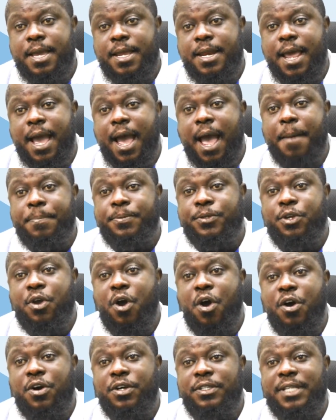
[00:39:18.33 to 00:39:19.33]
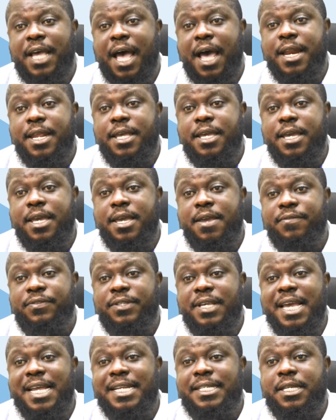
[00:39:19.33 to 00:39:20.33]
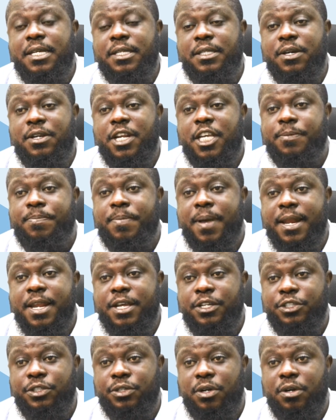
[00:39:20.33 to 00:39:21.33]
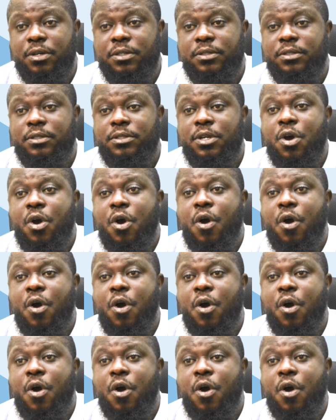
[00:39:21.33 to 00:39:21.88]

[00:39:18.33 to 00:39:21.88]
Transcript: The app scores and gives a detailed explanation